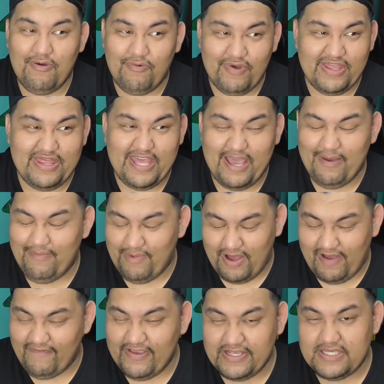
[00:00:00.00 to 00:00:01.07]
with them,
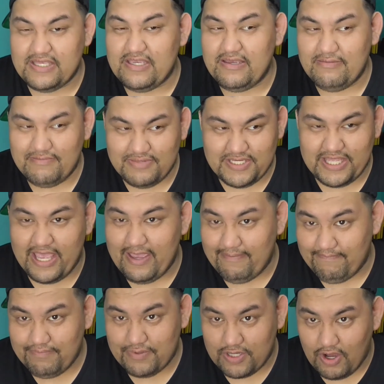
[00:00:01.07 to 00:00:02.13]
obviously stay
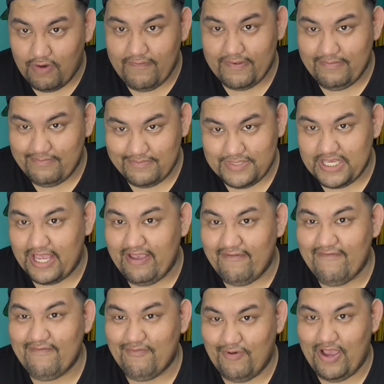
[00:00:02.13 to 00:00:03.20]
COVID
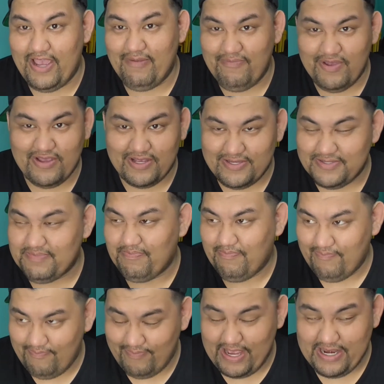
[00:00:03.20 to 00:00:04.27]
safe, right? Because
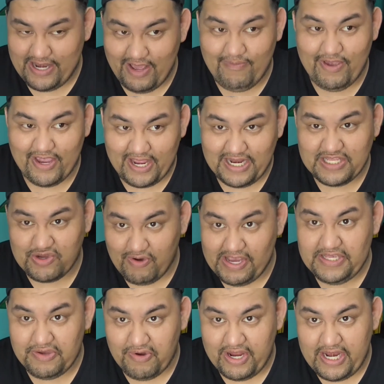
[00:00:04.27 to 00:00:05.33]
pandemic and it's
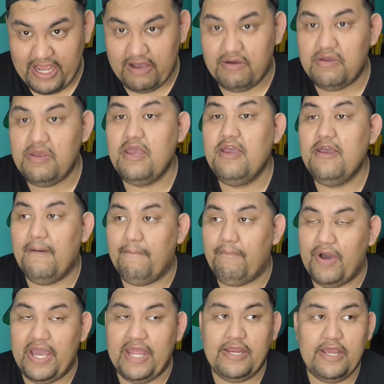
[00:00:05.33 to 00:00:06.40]
crazy right now.
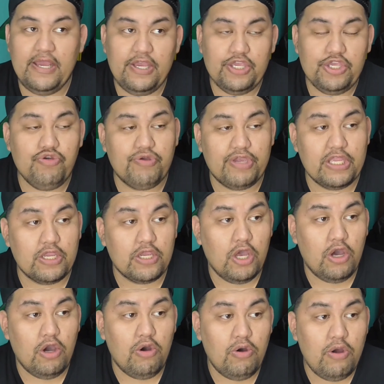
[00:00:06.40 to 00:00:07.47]
But you can
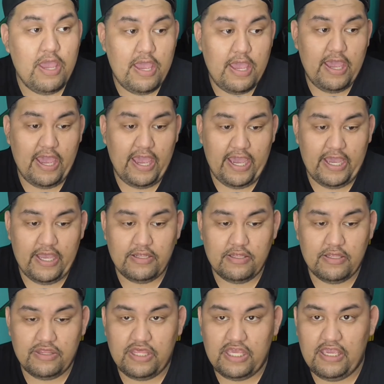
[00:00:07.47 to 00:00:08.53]
go
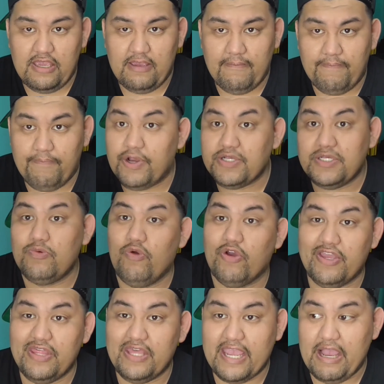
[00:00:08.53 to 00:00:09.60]
and the person
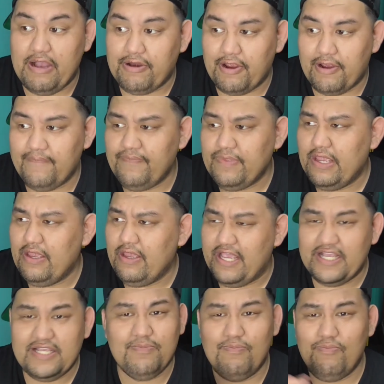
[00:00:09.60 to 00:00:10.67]
working the counter
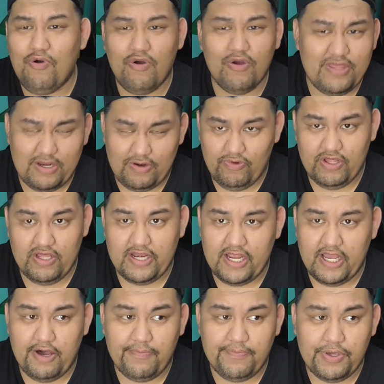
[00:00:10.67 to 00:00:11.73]
is more than willing to
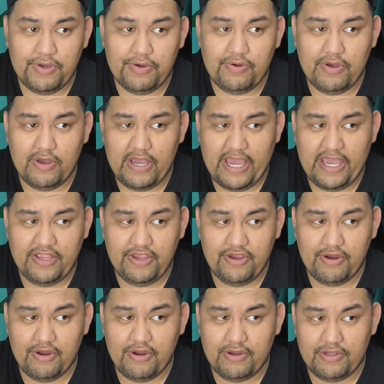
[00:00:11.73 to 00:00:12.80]
help you and
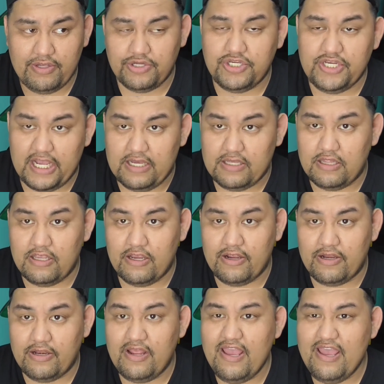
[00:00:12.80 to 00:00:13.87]
your child
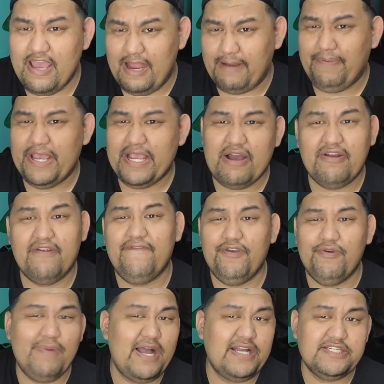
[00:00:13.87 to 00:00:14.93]
learn and pick out a
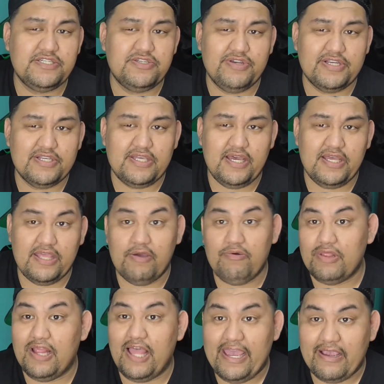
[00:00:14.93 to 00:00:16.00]
few magic tricks that they
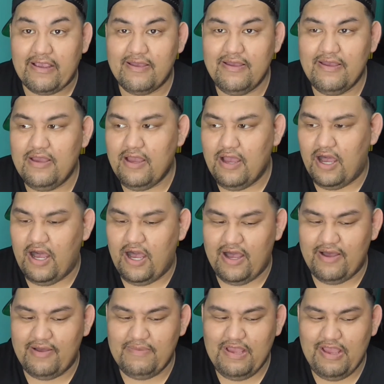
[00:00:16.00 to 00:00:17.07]
would like.
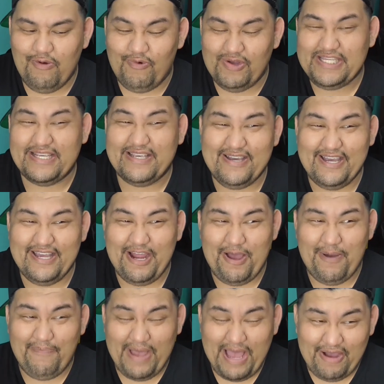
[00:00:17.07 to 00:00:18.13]
What's good
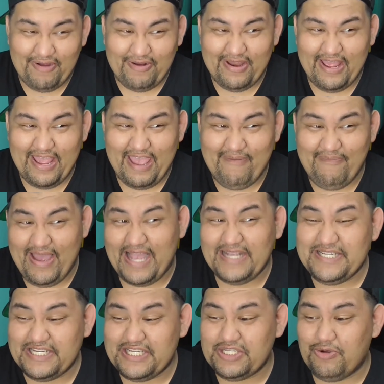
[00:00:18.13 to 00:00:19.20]
about a
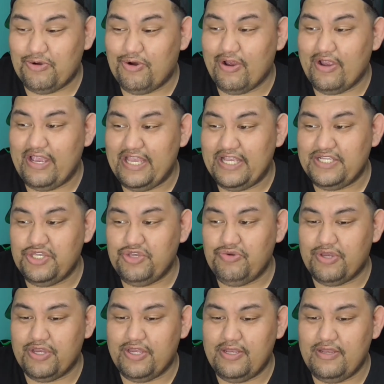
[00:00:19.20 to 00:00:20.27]
magic store is you
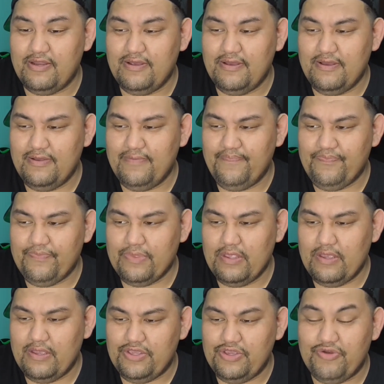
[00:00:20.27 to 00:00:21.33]
can
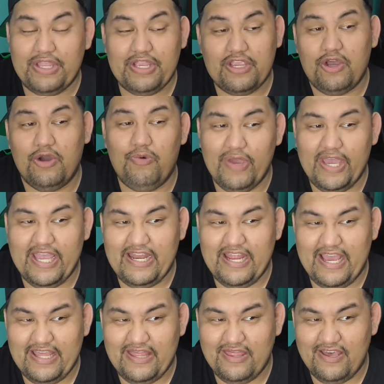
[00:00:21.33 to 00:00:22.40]
go in
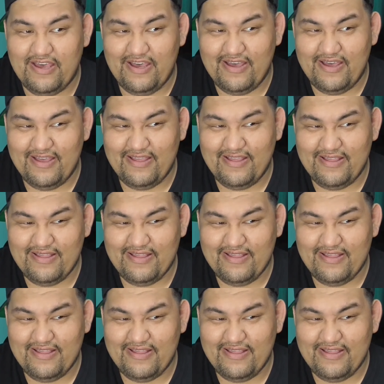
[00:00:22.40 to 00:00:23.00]
and the